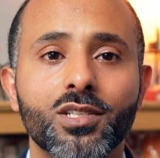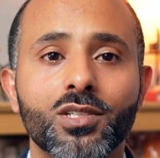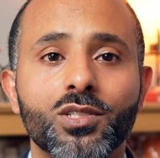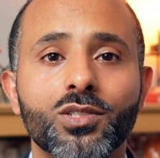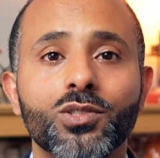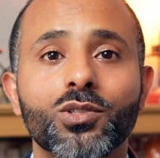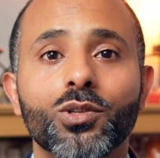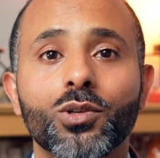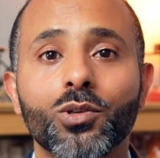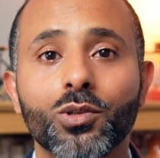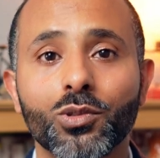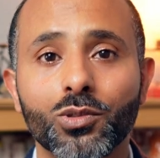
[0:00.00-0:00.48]

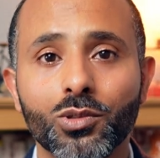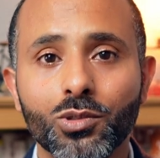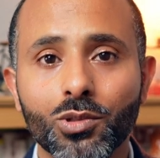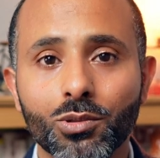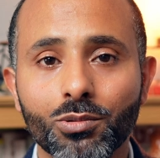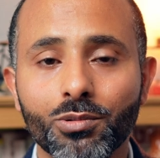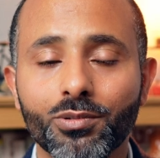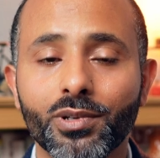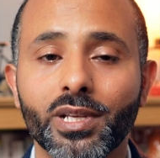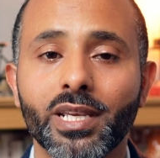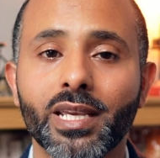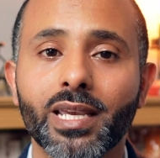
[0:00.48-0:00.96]
So
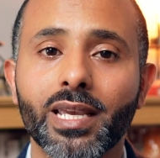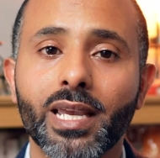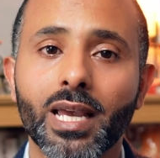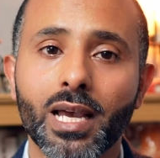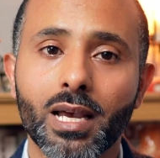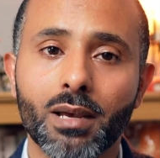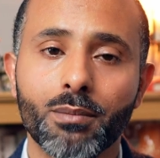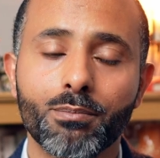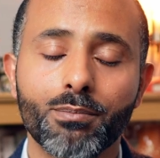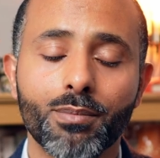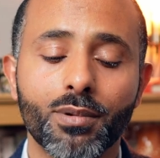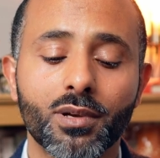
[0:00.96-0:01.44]
to
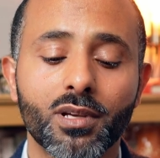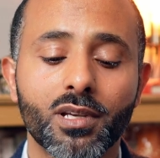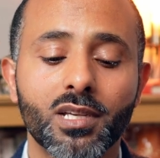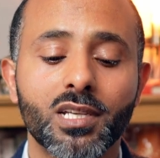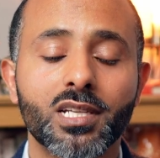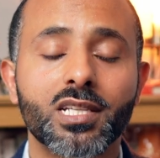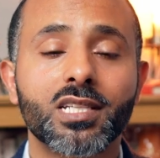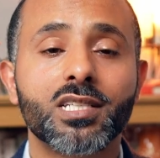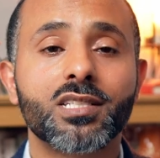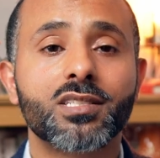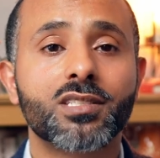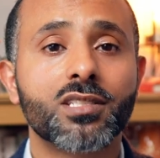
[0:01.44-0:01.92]
recap,
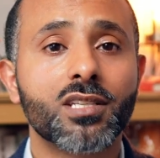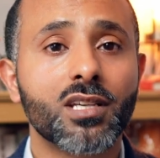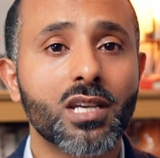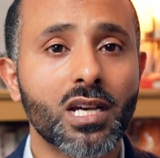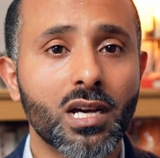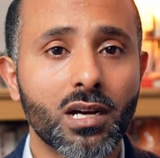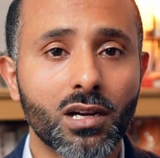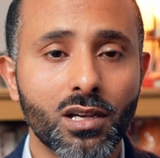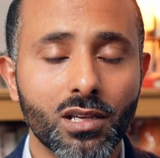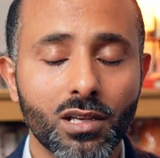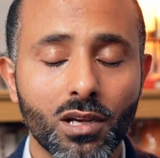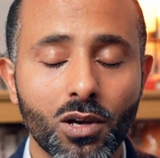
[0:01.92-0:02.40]

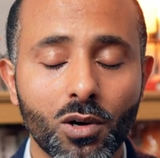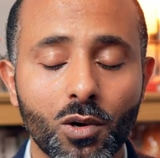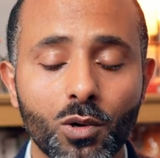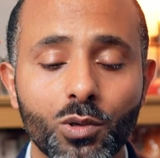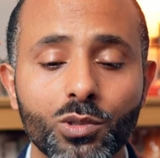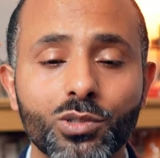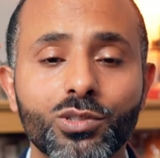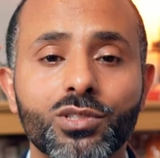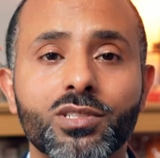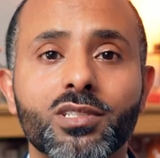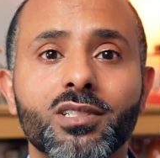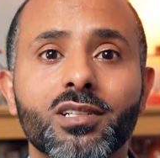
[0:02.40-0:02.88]

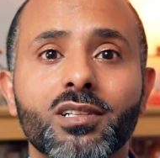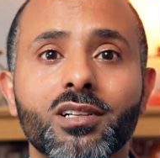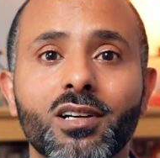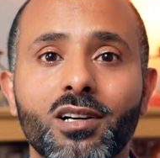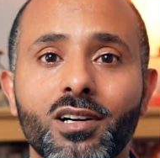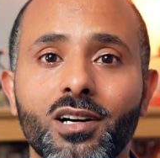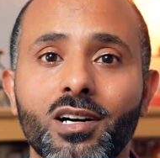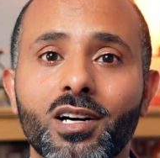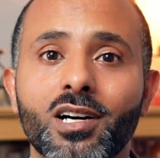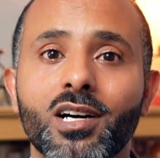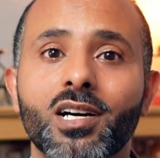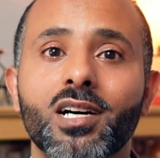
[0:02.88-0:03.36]
CIOs
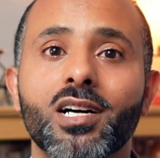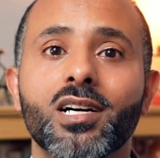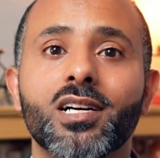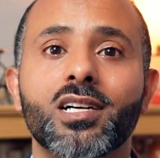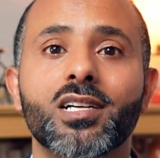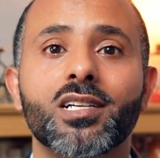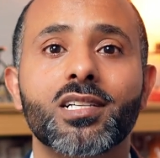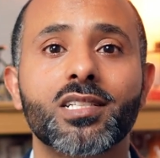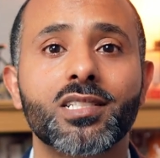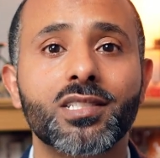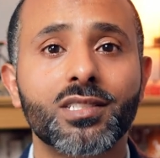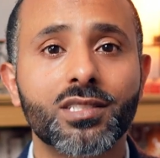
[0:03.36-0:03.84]
are
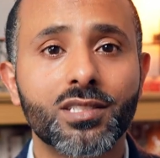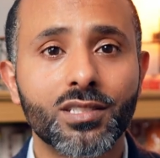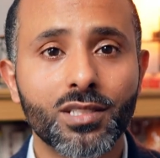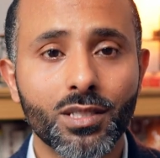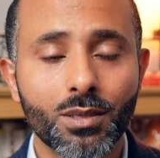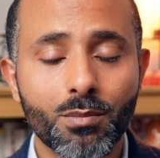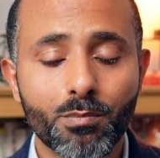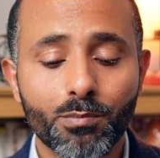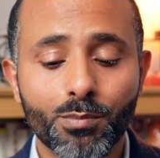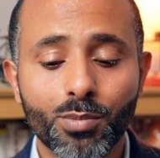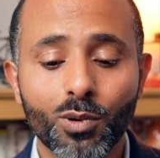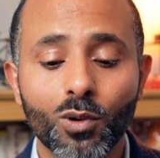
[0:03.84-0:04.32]

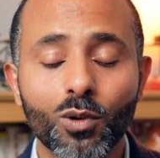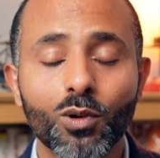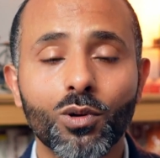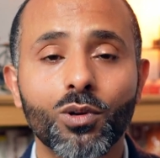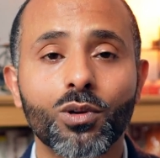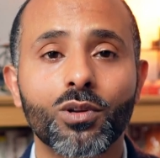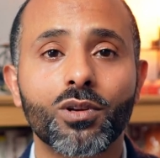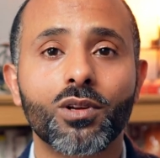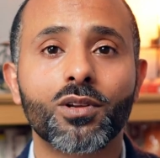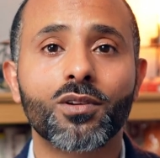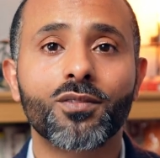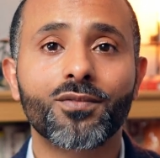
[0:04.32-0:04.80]

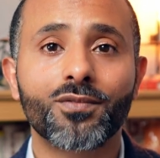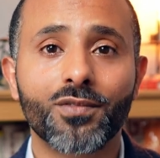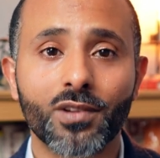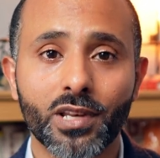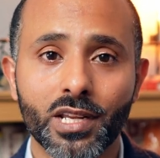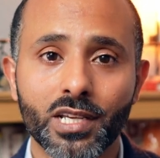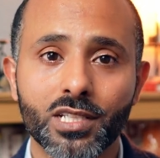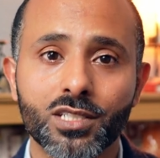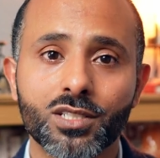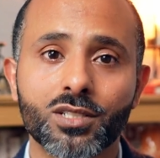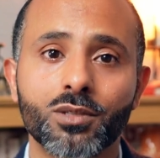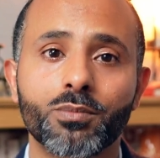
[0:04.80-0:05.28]
simple,
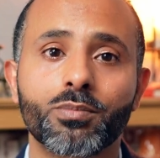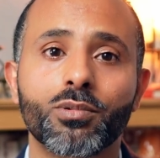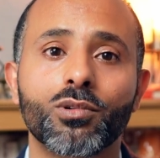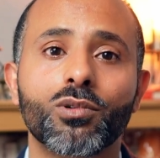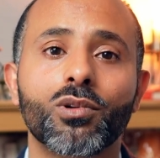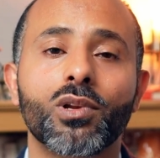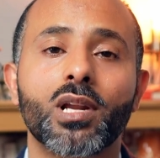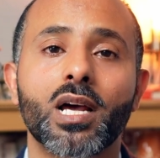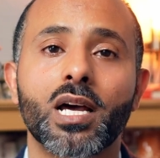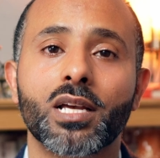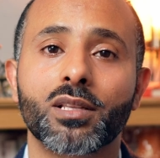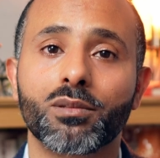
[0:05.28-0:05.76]

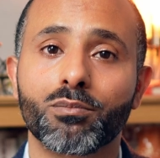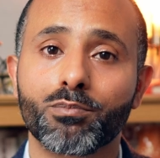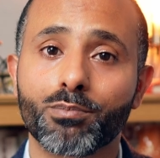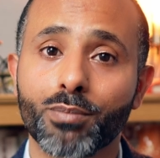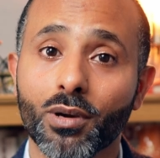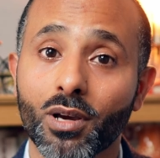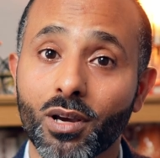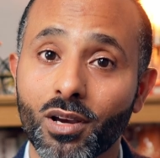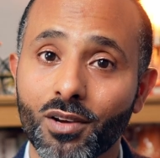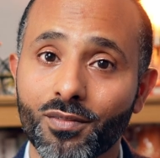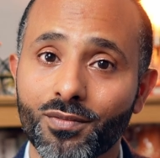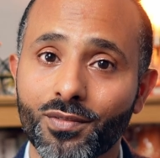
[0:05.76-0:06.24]
flexible, and
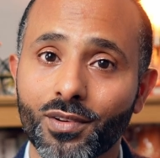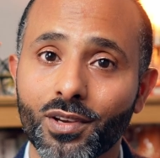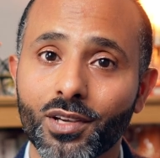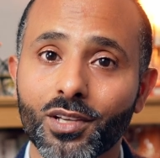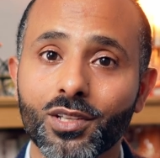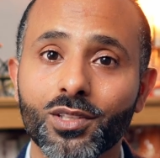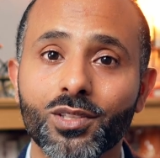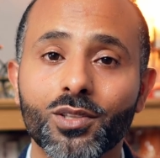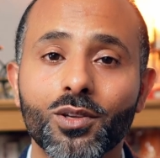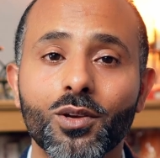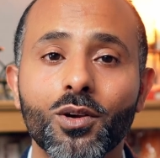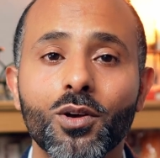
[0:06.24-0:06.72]

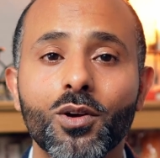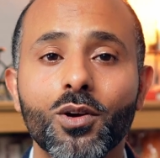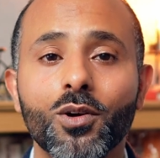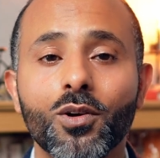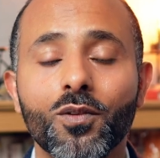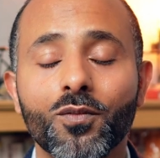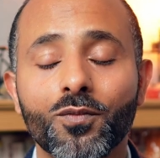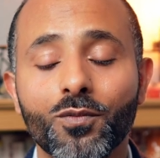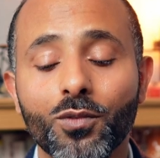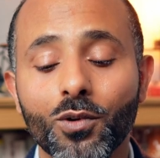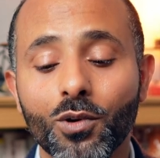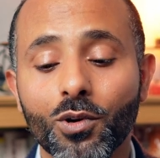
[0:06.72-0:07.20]
perfect
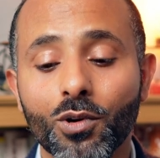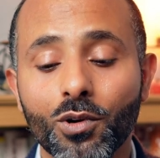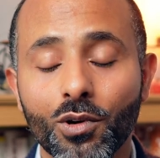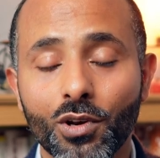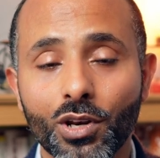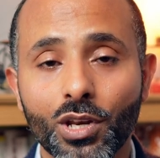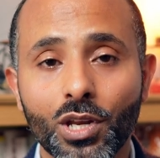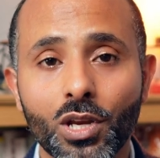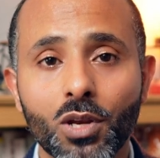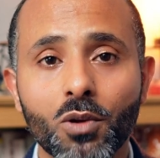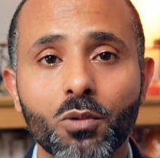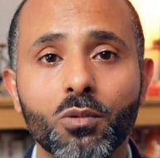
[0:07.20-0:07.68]
for
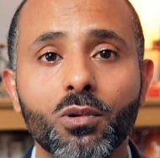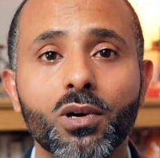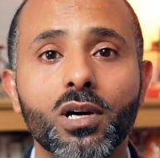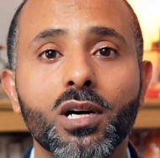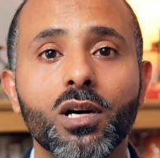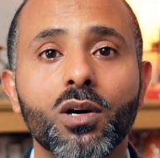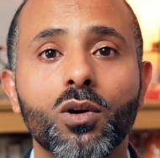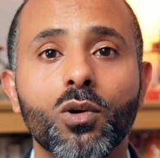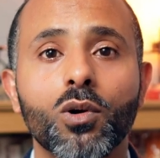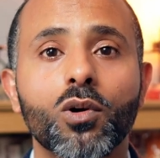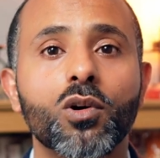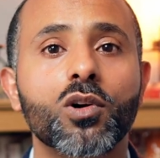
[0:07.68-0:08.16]

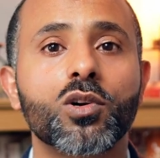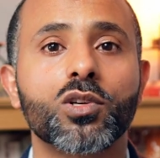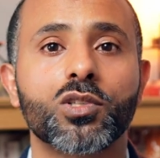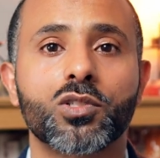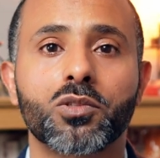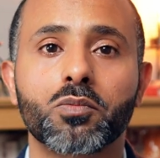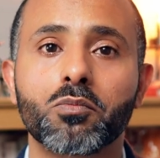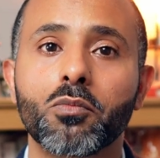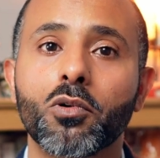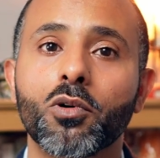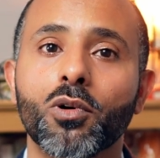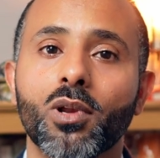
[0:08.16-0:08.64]
newer or
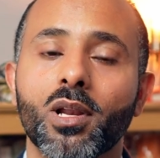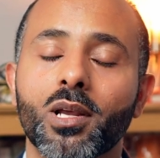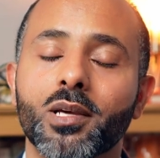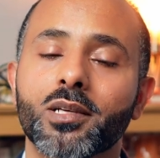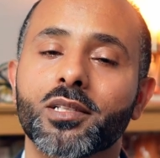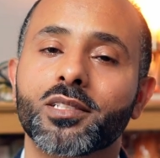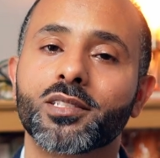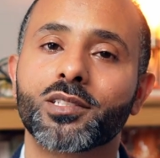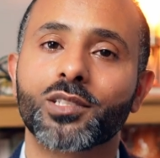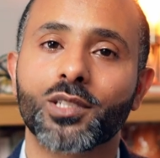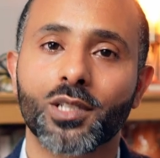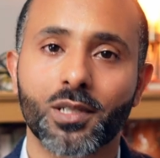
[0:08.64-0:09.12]

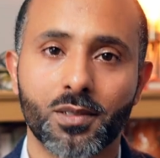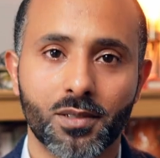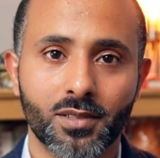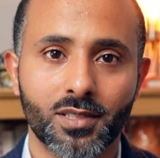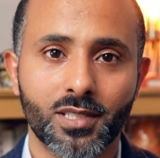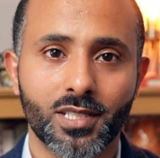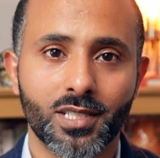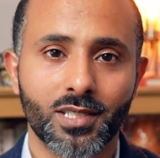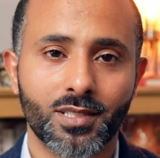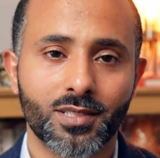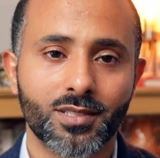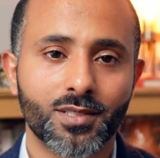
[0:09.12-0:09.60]
smaller
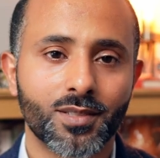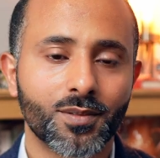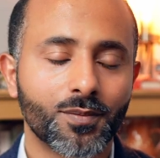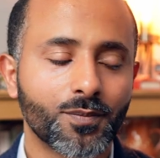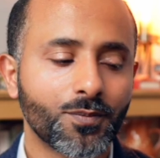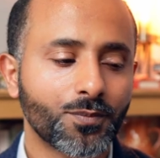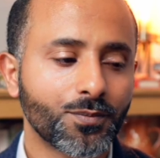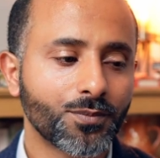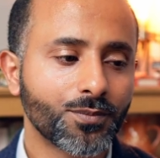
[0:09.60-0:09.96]
charities.